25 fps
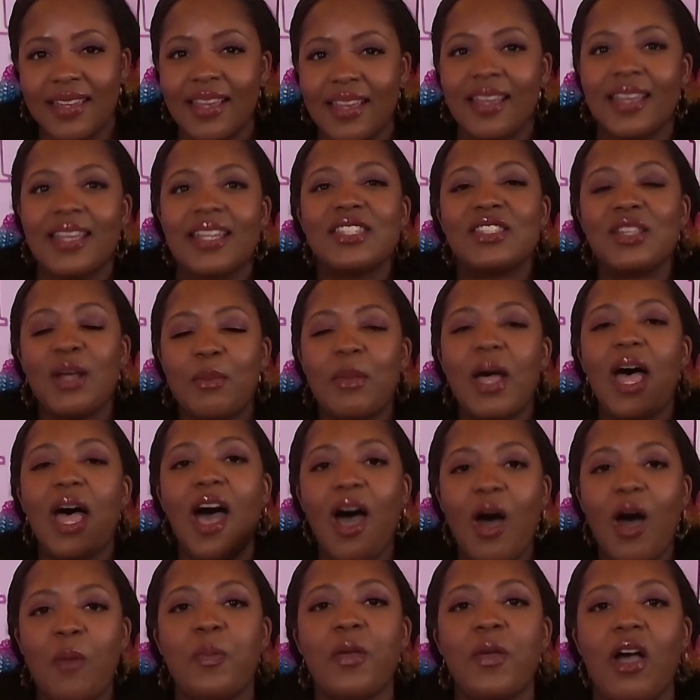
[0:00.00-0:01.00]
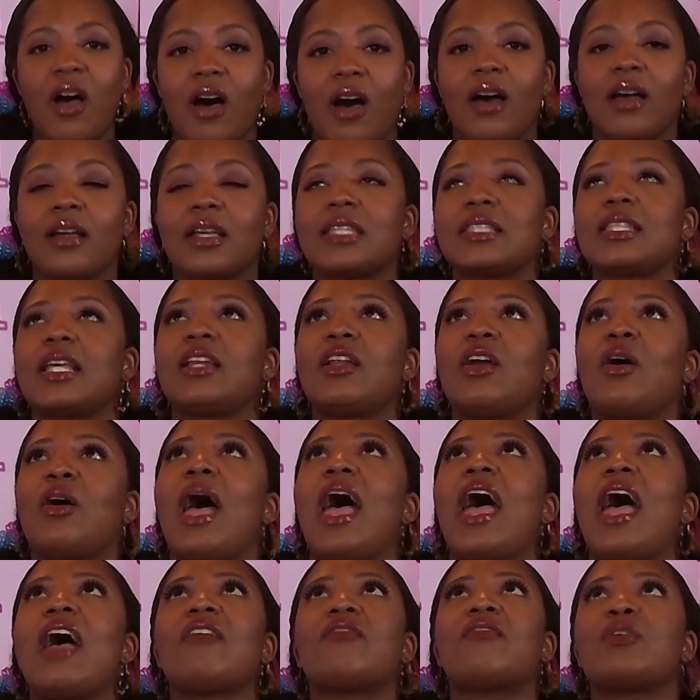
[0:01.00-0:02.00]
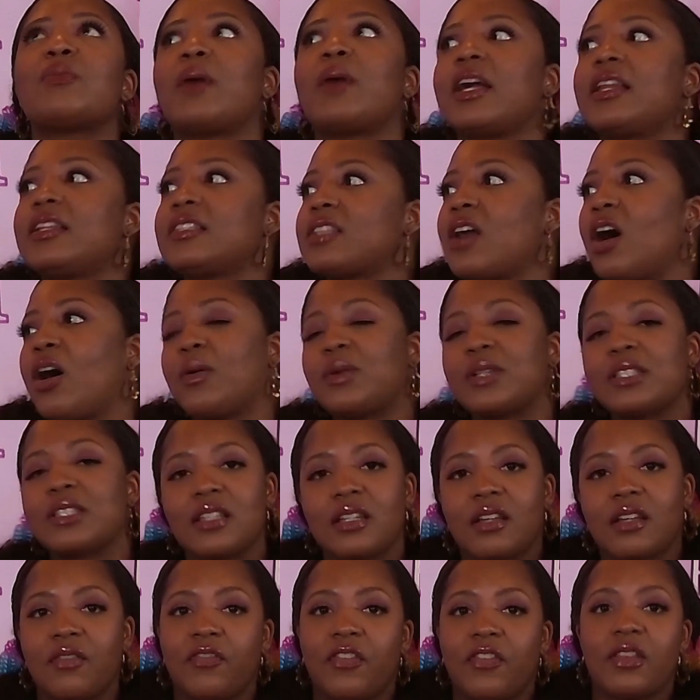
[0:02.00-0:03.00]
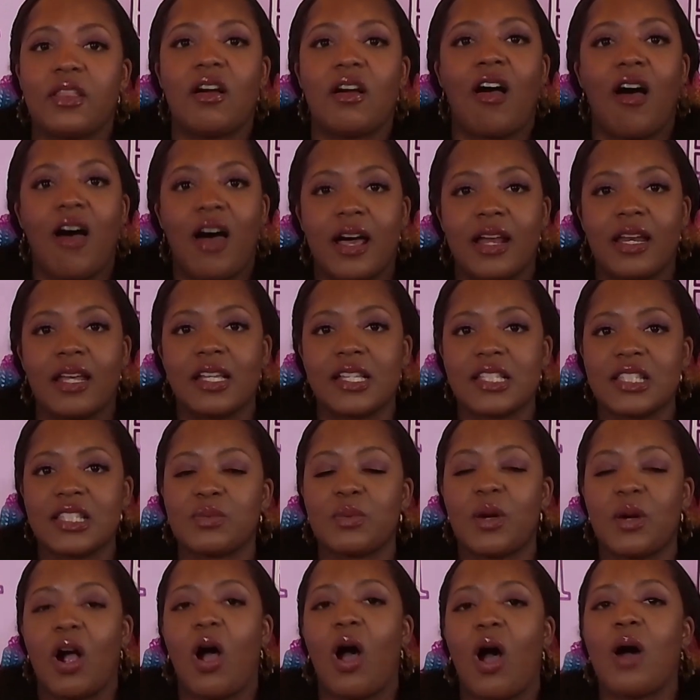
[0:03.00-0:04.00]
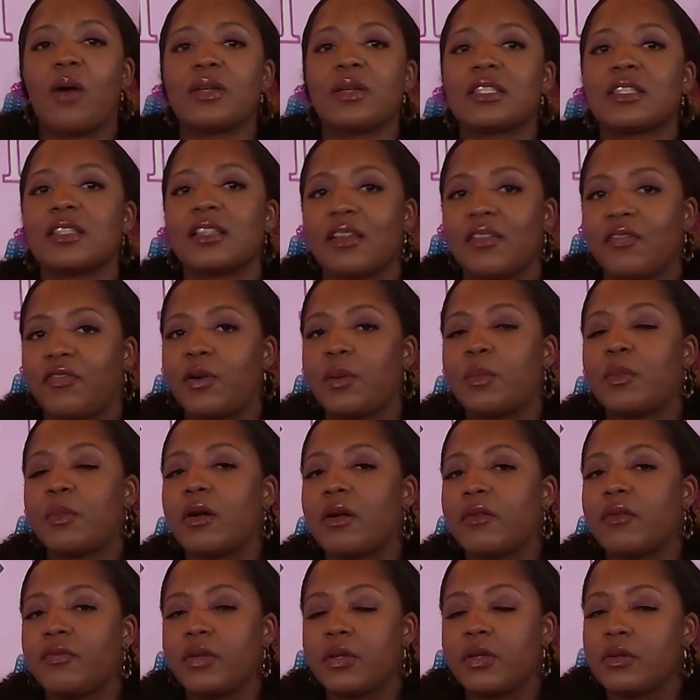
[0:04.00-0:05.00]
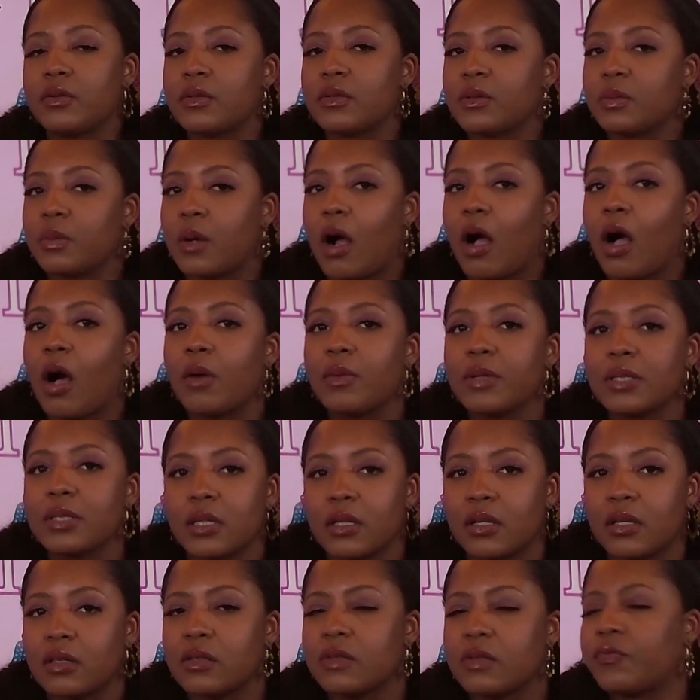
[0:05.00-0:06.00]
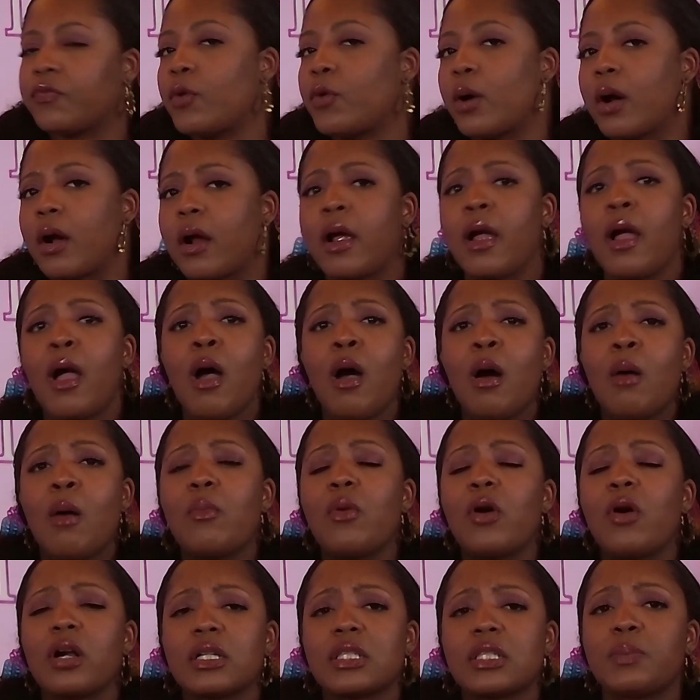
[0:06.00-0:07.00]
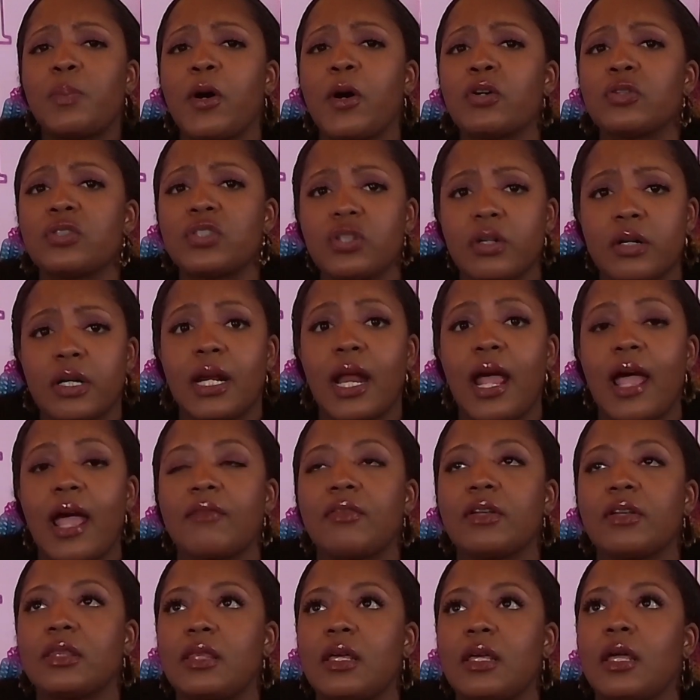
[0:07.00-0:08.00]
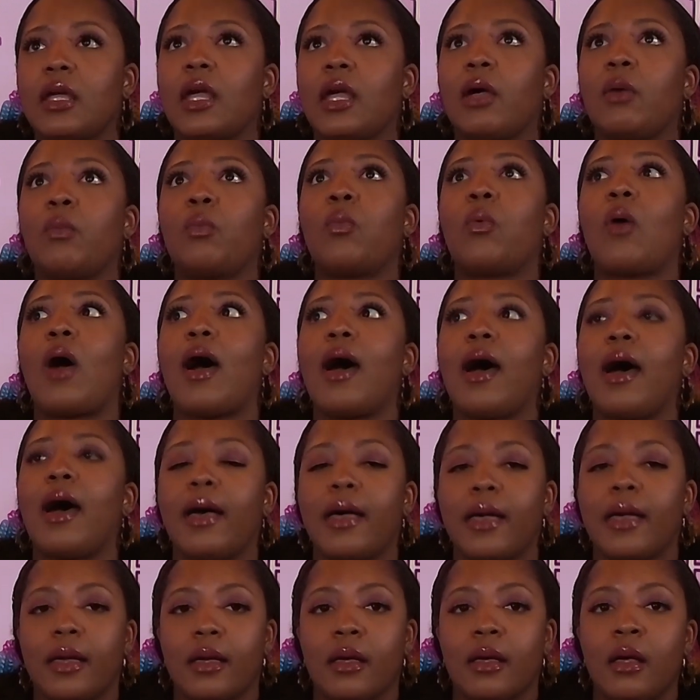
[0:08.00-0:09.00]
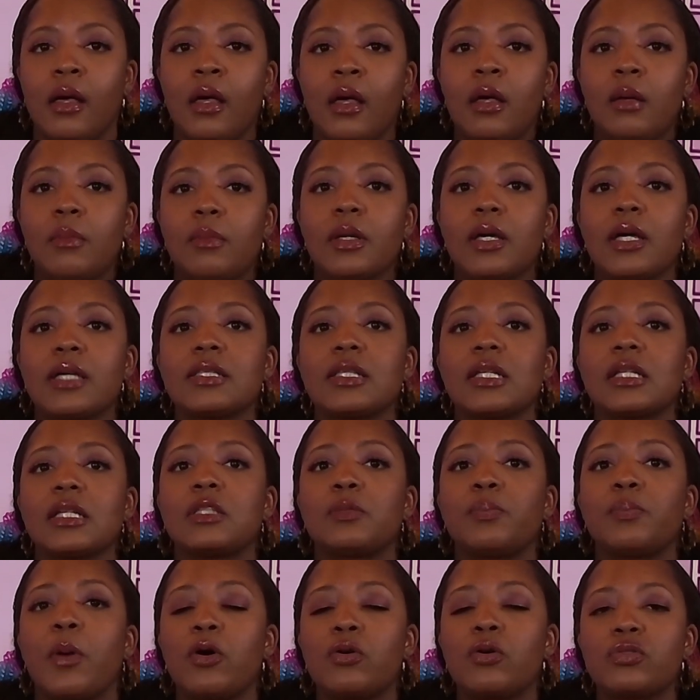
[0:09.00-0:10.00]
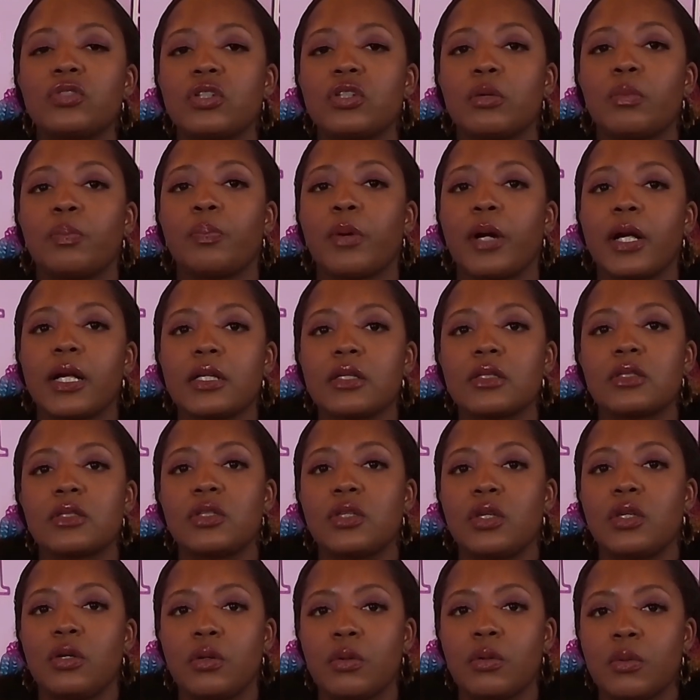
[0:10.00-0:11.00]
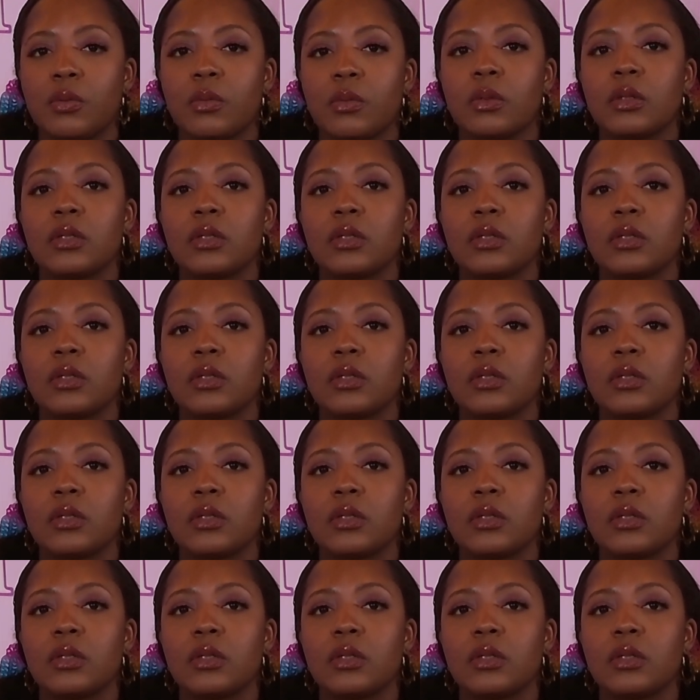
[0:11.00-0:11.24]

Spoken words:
So I'm going to help y'all, because I know everybody's always looking for their audience. We're always looking for more views. We're always looking for more exposure and everything. And why? Because exposure brings you